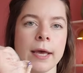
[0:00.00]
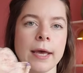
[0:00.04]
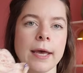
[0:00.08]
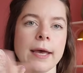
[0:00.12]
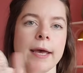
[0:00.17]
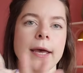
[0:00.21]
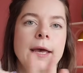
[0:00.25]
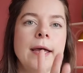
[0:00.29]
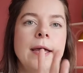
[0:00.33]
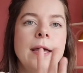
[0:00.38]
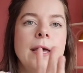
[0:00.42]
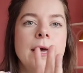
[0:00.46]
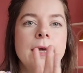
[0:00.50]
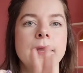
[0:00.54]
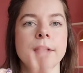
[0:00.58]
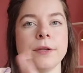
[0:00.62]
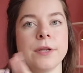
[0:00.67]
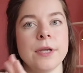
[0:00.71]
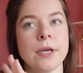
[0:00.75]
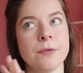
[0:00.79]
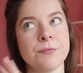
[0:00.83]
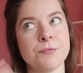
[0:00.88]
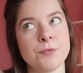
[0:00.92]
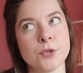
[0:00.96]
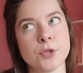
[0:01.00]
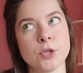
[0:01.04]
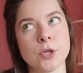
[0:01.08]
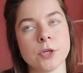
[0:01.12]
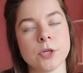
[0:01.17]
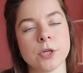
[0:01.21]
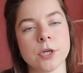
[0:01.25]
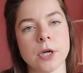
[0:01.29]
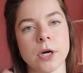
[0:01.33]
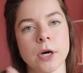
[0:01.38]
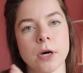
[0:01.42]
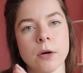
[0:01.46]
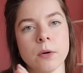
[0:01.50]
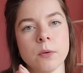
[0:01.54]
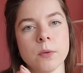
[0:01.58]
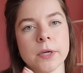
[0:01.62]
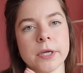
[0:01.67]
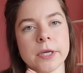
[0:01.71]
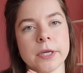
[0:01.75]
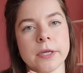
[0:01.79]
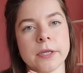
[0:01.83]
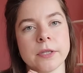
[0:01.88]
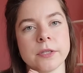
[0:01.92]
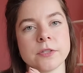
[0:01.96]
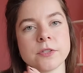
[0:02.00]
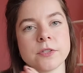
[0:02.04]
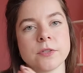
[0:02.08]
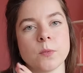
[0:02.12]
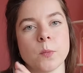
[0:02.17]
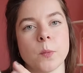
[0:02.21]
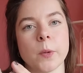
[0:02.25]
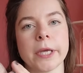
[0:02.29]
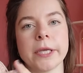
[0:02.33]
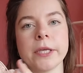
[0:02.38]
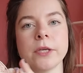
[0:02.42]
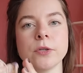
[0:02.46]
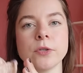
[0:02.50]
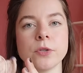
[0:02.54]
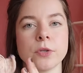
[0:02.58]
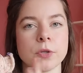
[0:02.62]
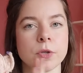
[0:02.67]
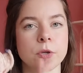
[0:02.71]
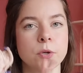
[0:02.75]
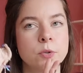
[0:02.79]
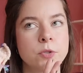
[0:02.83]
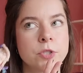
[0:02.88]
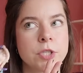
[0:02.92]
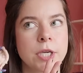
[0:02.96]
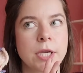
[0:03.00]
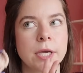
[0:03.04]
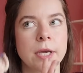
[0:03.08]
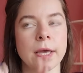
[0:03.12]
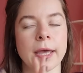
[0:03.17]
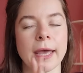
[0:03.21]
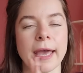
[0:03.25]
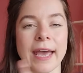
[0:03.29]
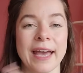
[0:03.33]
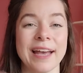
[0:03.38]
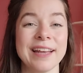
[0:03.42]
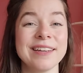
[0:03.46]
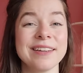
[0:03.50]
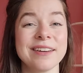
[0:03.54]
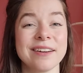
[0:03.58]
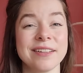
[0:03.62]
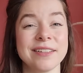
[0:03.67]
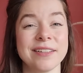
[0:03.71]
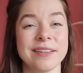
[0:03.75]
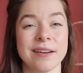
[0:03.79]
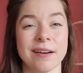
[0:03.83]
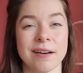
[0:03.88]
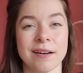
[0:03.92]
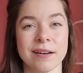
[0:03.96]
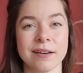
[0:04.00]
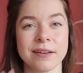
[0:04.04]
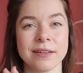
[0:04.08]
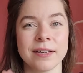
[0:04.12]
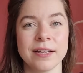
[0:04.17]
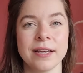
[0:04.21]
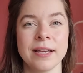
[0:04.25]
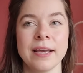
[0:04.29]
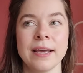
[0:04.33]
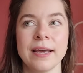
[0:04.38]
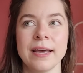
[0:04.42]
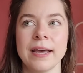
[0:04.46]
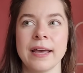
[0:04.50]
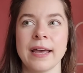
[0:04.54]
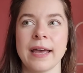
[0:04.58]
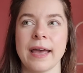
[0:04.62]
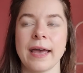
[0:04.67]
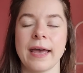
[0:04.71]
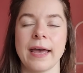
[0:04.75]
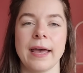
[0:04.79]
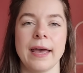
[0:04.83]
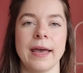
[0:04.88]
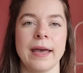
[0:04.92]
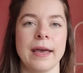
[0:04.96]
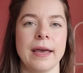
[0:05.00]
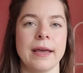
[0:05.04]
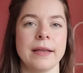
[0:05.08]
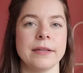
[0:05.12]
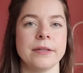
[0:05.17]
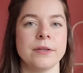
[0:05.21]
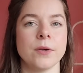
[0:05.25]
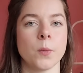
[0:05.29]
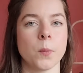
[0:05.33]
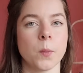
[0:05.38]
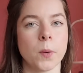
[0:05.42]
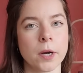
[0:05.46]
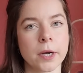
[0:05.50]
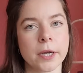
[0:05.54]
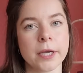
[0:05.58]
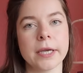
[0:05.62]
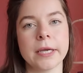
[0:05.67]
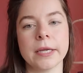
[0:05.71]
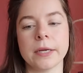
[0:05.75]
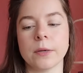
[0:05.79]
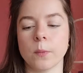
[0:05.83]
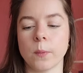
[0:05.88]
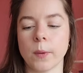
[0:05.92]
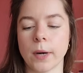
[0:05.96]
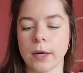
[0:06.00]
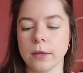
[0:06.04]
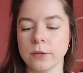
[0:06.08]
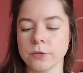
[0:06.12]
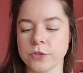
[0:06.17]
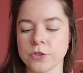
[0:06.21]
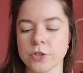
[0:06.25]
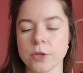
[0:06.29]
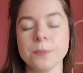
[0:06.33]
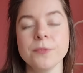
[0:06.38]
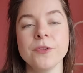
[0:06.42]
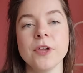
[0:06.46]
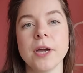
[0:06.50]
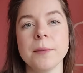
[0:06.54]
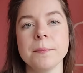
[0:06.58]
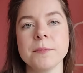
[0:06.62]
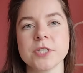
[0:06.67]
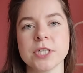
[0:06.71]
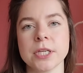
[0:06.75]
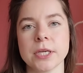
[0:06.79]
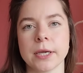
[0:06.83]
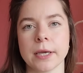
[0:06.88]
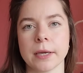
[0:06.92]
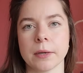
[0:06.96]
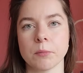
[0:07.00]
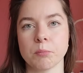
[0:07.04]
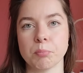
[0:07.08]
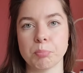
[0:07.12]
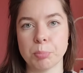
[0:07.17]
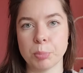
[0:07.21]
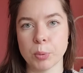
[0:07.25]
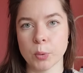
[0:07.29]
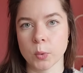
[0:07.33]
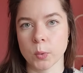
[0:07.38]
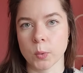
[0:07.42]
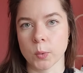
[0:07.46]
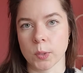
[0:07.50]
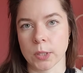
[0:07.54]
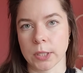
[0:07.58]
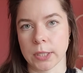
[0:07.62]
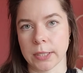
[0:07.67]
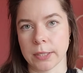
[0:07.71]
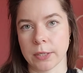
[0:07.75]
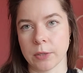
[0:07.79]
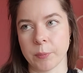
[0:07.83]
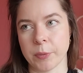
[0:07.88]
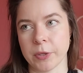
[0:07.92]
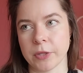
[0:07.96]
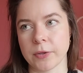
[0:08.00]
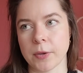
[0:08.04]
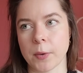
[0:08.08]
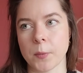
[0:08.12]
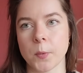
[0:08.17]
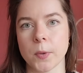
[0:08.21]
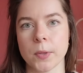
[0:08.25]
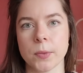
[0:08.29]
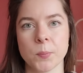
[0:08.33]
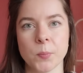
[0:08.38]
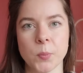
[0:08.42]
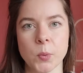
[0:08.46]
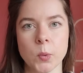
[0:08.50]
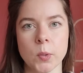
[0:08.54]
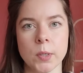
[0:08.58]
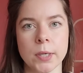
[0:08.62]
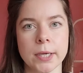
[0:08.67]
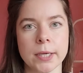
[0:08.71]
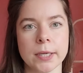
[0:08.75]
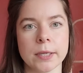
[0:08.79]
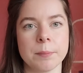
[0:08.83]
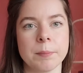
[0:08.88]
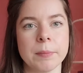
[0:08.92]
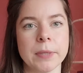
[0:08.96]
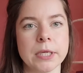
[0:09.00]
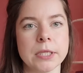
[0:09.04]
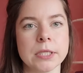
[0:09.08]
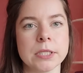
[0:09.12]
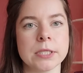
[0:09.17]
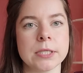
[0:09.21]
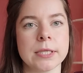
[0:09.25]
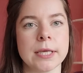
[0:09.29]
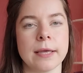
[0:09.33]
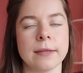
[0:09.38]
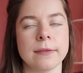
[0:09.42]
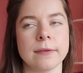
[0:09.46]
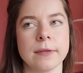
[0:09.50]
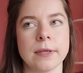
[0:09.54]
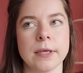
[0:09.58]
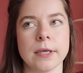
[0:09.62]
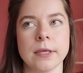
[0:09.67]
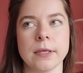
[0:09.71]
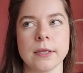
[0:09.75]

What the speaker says: And if you don't know it, when you're using hand-dyed yarn and you're working in a round, sometimes it can pool a little bit. And with pooling, it means that